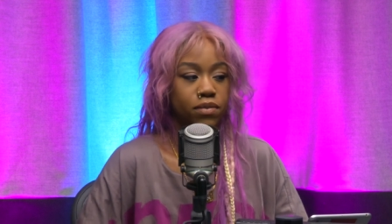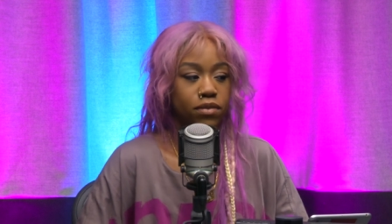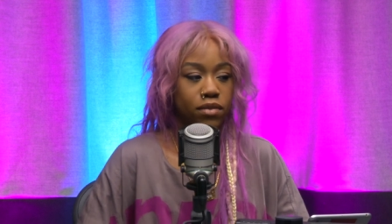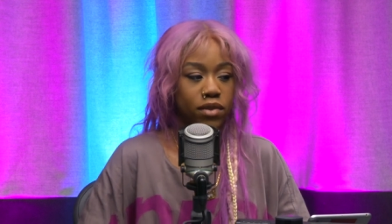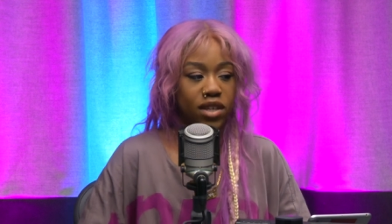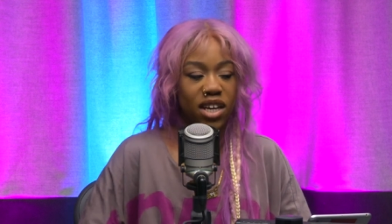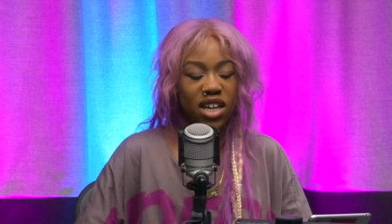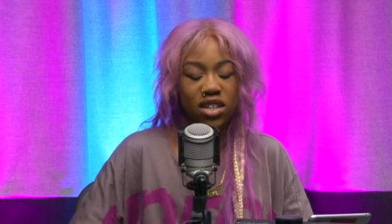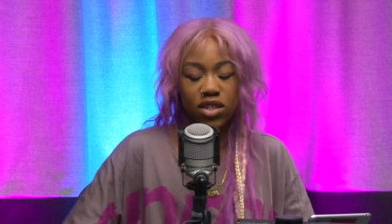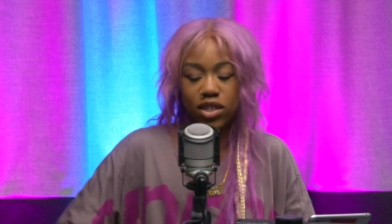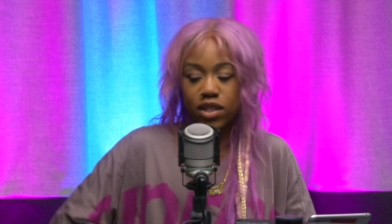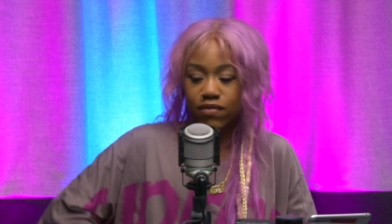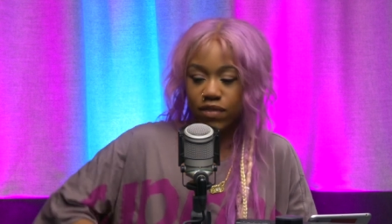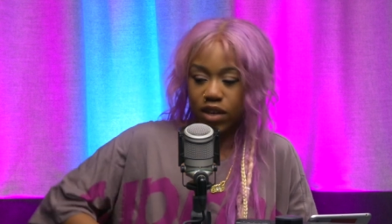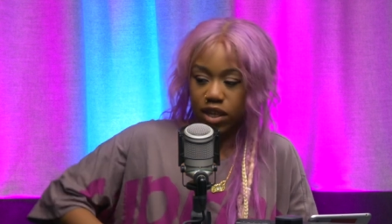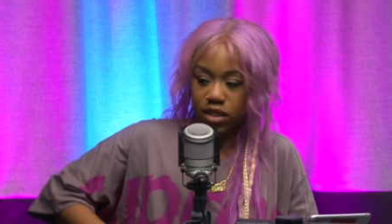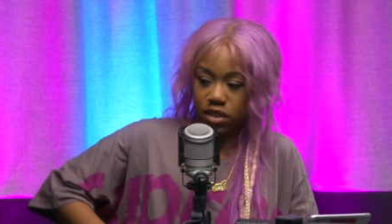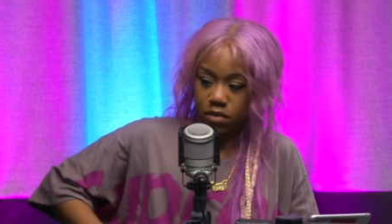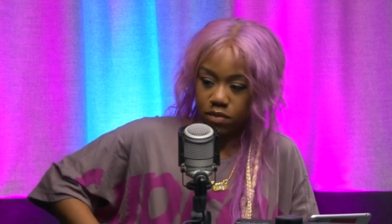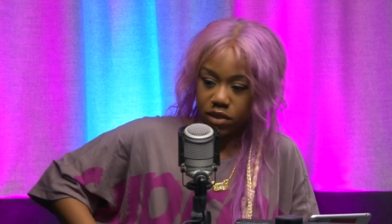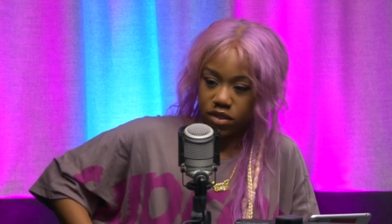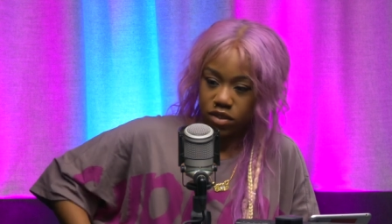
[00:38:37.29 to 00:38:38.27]
He actually
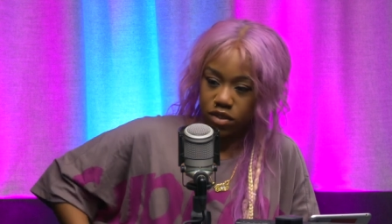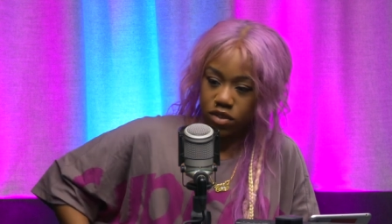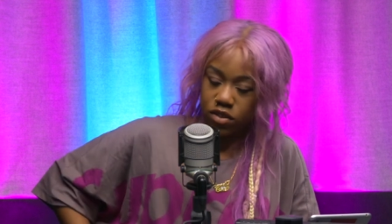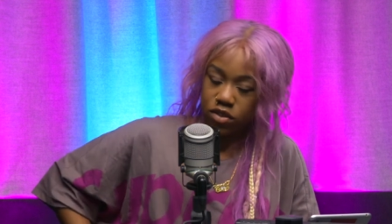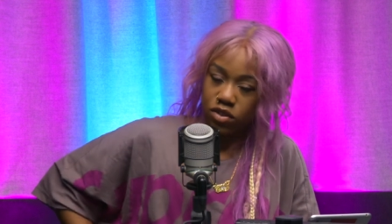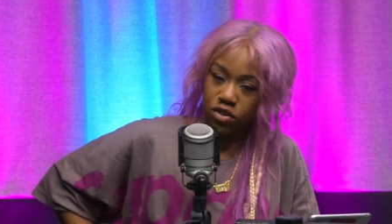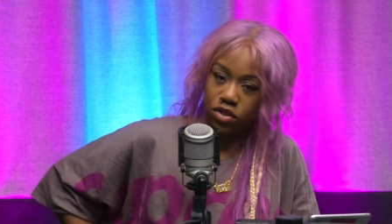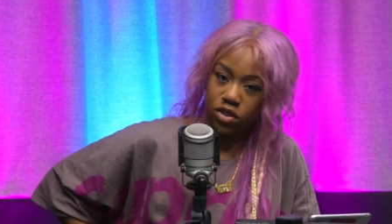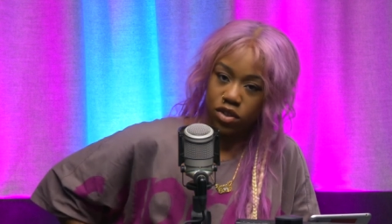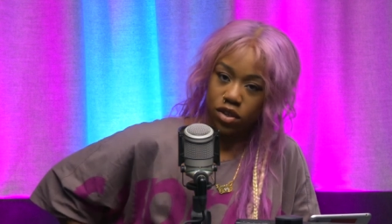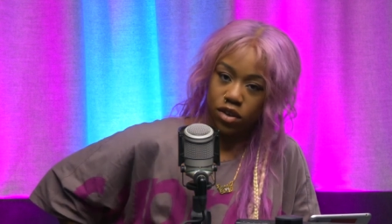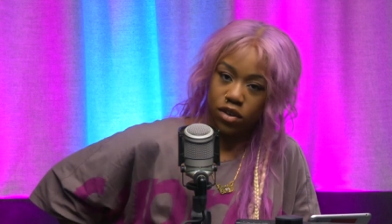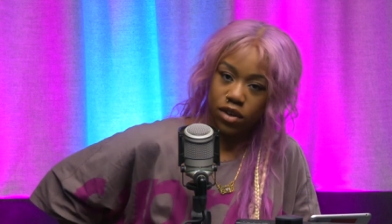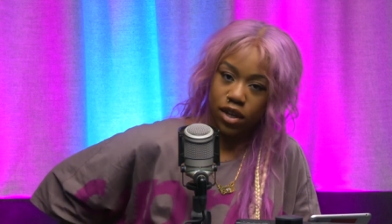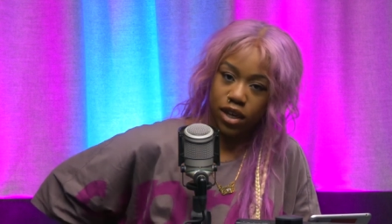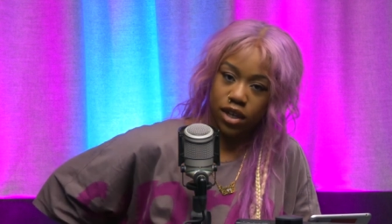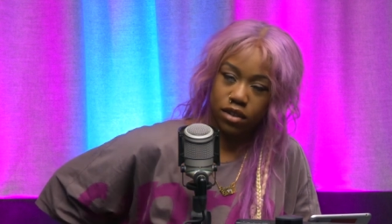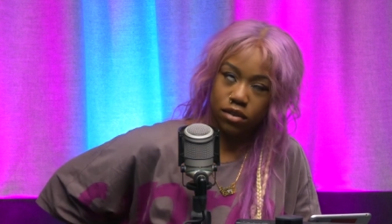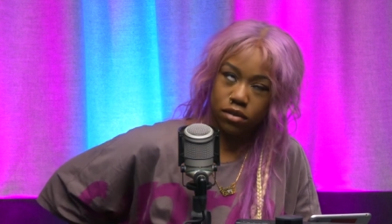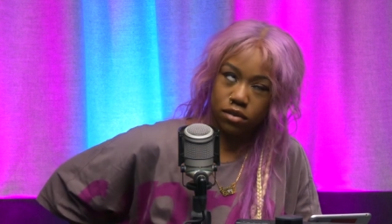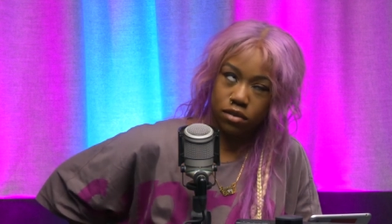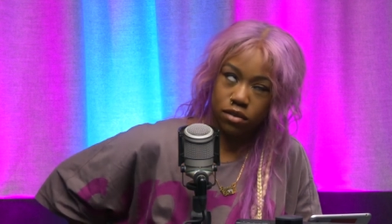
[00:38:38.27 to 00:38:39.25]
invited me to the studio,
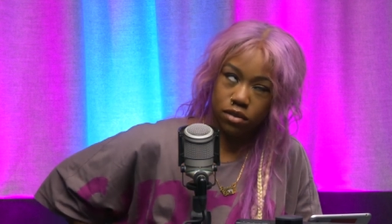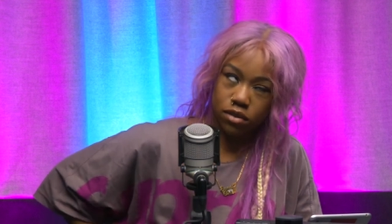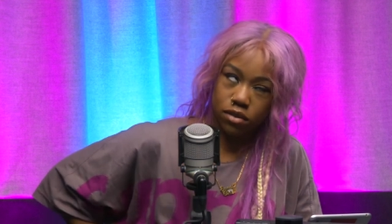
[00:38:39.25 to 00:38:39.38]
and